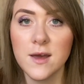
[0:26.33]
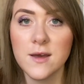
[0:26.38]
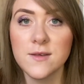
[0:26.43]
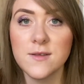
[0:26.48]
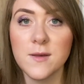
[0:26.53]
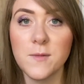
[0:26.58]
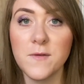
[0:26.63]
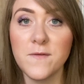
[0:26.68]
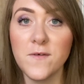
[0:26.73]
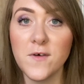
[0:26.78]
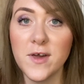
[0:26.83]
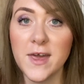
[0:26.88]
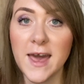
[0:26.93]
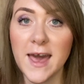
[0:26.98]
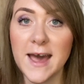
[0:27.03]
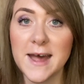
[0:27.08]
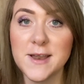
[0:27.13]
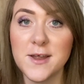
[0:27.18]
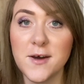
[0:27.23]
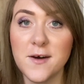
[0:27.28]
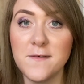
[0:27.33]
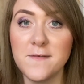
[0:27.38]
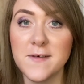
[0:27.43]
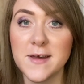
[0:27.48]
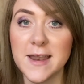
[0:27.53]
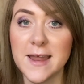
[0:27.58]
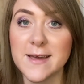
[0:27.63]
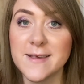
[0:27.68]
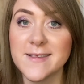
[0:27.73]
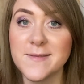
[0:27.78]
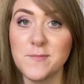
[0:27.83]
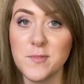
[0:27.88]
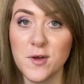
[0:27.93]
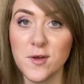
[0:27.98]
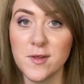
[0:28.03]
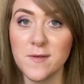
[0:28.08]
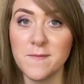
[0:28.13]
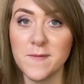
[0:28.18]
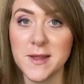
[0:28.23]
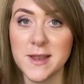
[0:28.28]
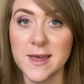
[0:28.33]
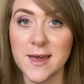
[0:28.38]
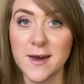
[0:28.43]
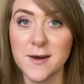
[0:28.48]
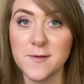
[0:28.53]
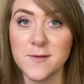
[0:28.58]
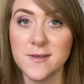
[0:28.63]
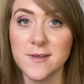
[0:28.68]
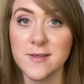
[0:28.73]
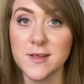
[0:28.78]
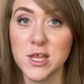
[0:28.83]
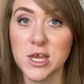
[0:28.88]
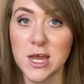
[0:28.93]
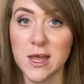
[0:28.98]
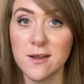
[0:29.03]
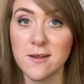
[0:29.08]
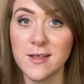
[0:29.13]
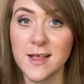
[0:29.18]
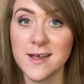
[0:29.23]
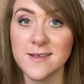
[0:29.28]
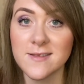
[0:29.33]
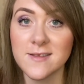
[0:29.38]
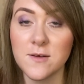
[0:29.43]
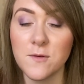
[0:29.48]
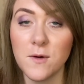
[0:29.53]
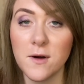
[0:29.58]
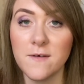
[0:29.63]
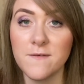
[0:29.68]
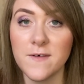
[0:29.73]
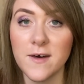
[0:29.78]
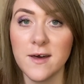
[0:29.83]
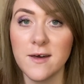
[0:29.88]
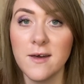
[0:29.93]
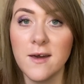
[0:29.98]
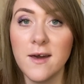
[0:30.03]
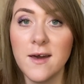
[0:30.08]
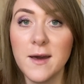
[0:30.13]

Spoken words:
So before you head off and explore the videos that the channel has to offer,